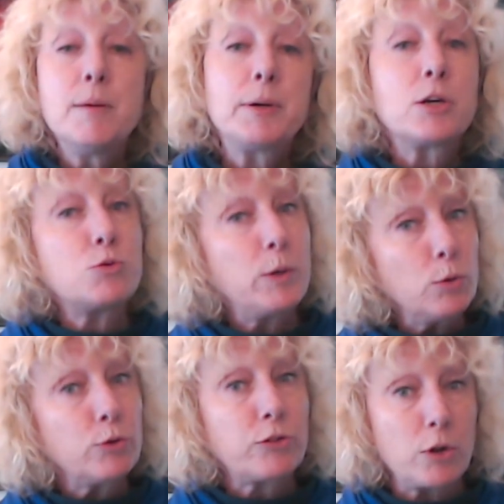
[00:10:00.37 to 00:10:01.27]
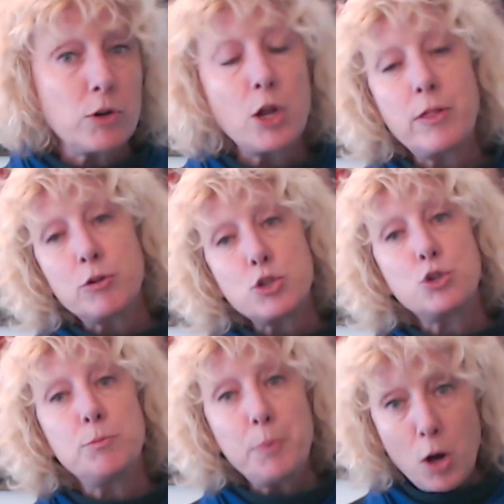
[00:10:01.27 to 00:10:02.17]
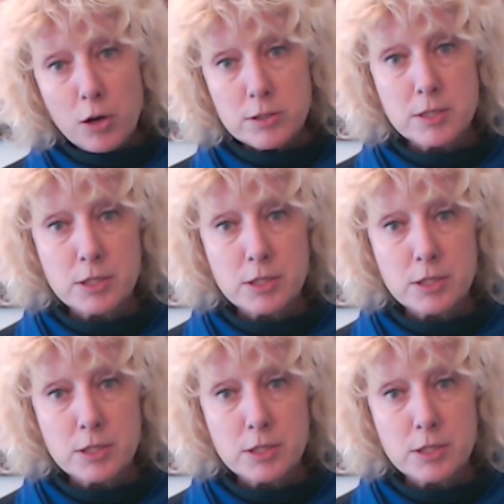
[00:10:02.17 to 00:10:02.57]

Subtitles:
because we also know there are two parts